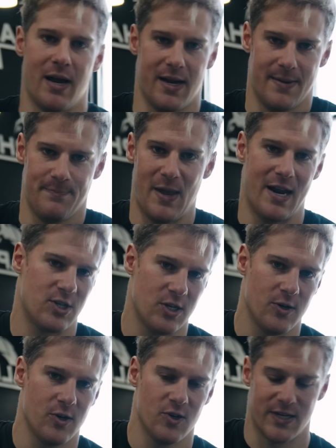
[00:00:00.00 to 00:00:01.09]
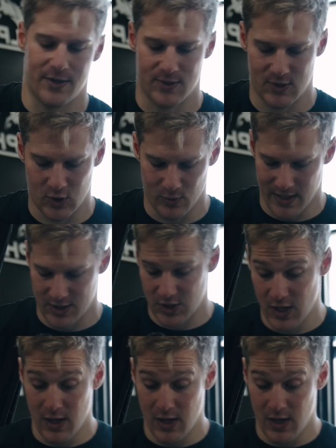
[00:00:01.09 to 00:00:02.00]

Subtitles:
my anterior delts too much.